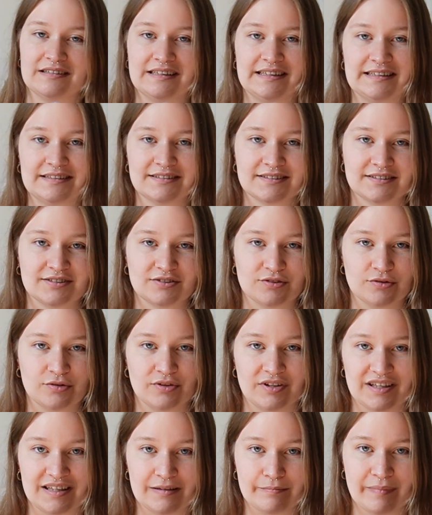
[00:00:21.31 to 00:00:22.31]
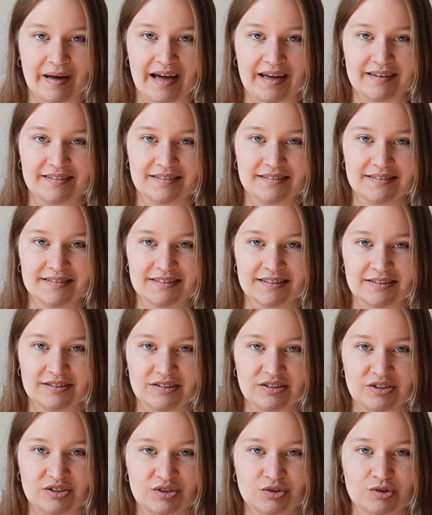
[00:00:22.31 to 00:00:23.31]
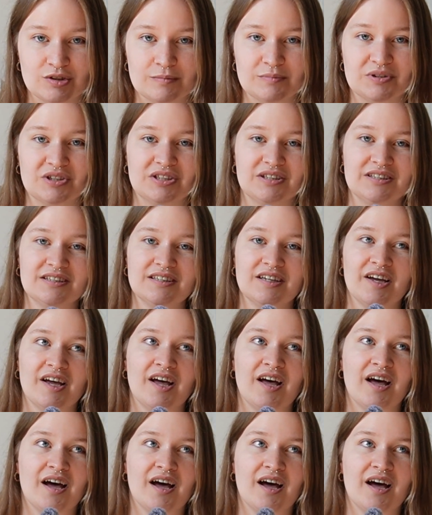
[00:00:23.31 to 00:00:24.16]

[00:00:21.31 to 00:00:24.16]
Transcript: links to the patterns in the description.